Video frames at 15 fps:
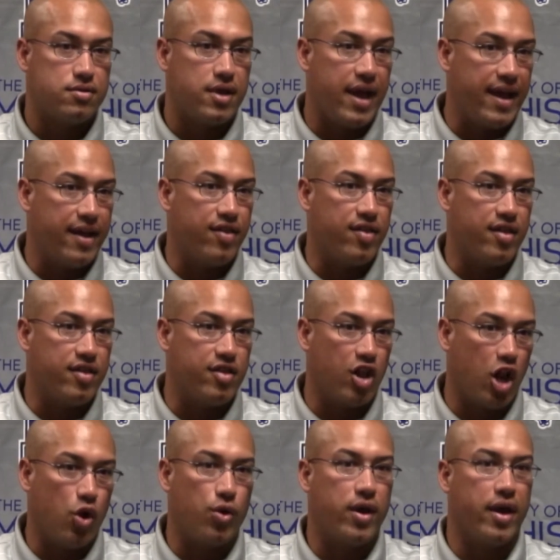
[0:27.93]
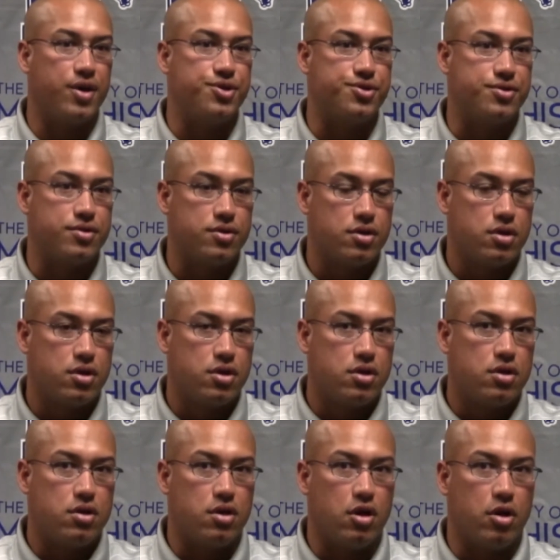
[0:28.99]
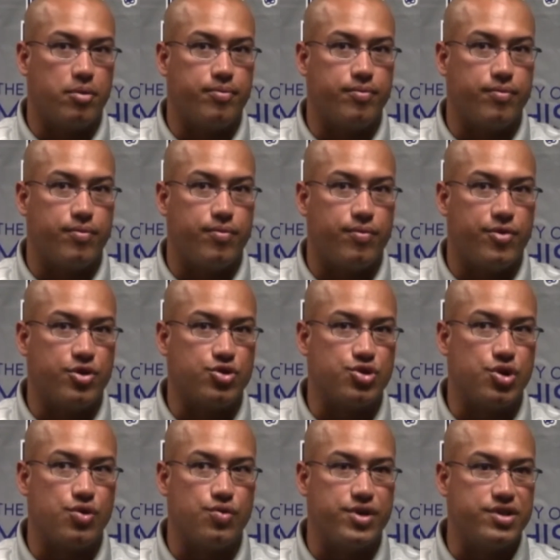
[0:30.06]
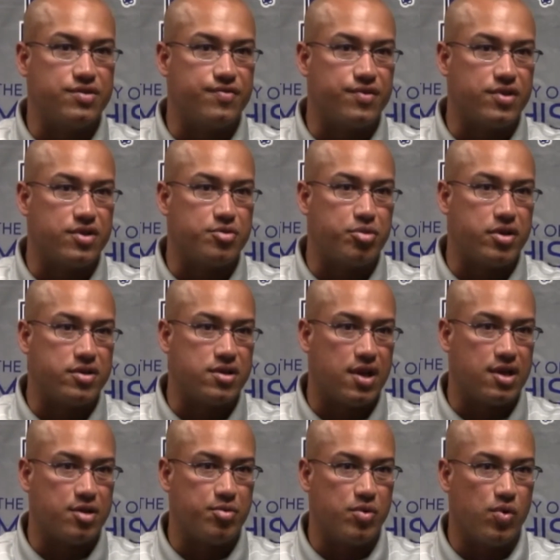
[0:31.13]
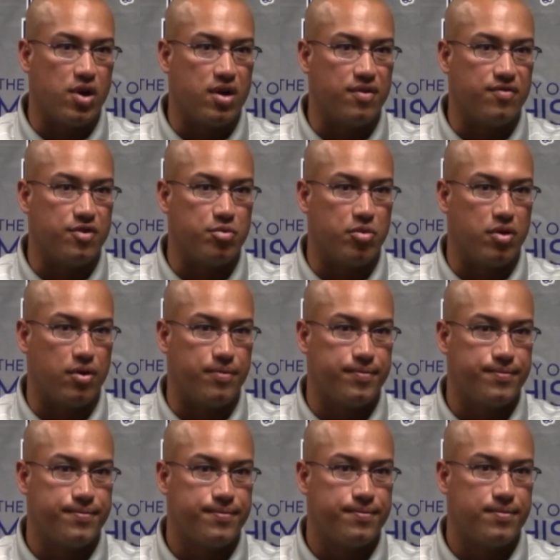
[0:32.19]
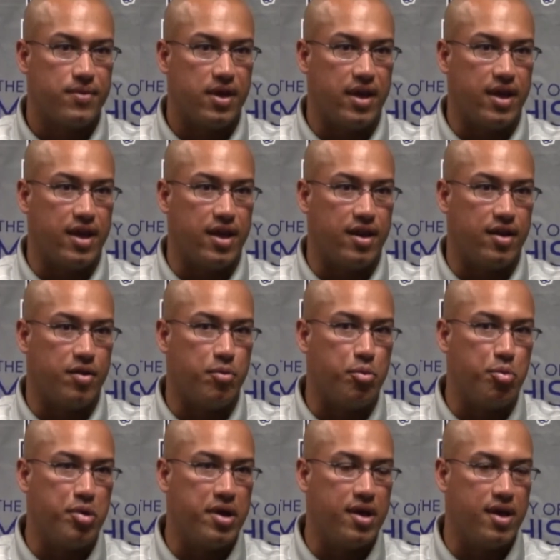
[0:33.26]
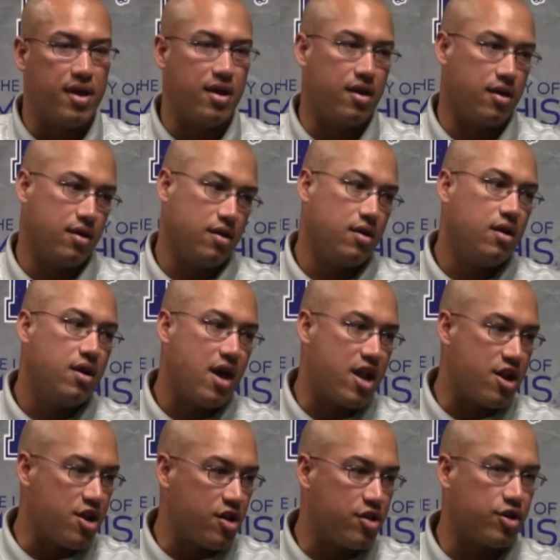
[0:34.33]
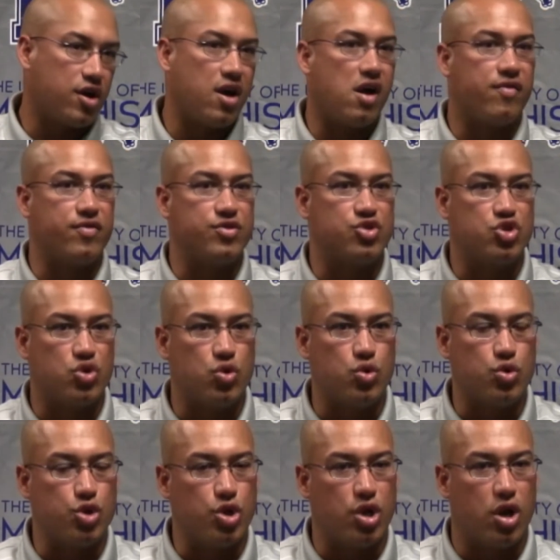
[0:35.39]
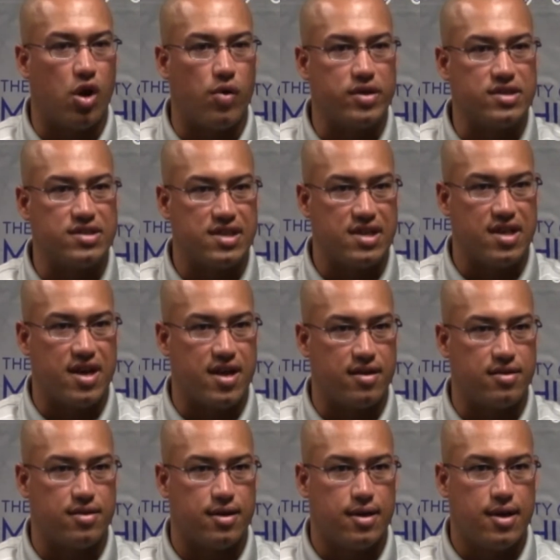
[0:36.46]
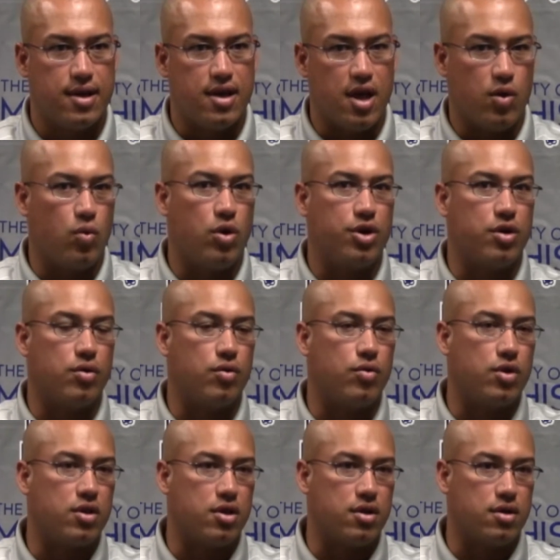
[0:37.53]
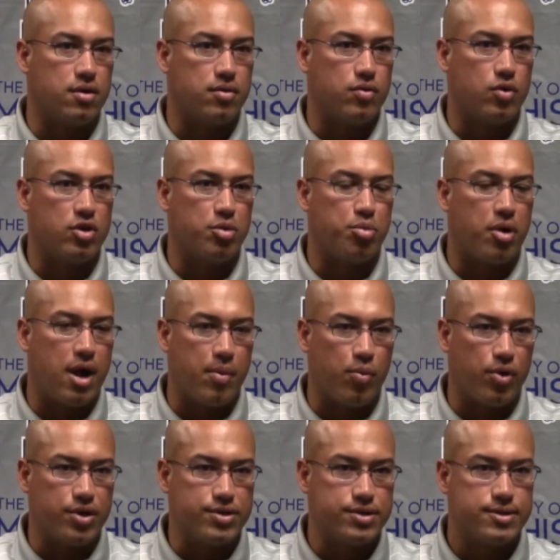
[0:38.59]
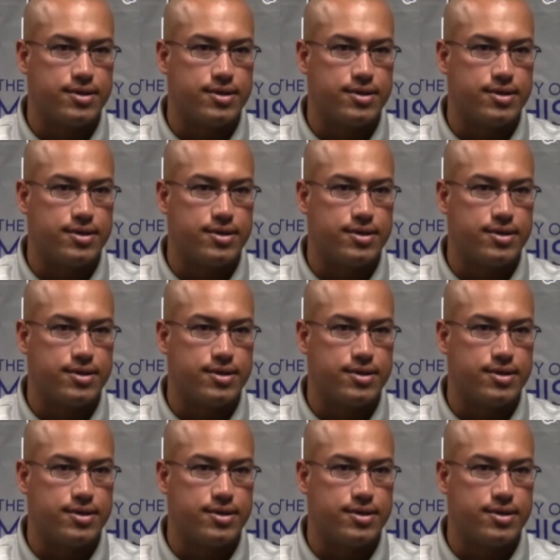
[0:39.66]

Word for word: and the location. There's no reason for this place not to be winning in football. And being at another conference school, you could always see that and wonder what the problem was.